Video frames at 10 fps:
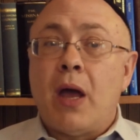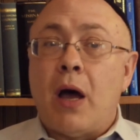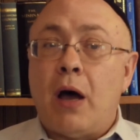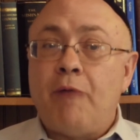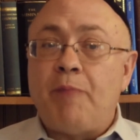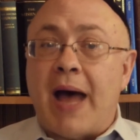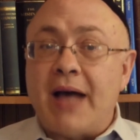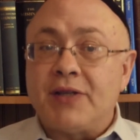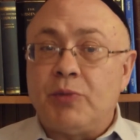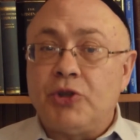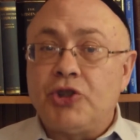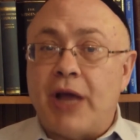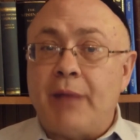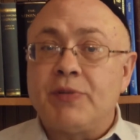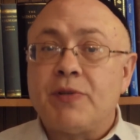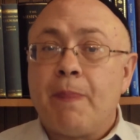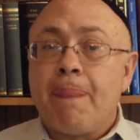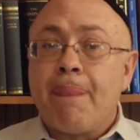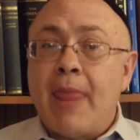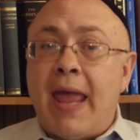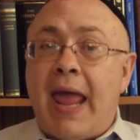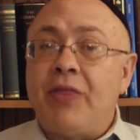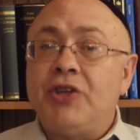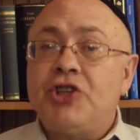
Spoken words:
of possible shapes, and the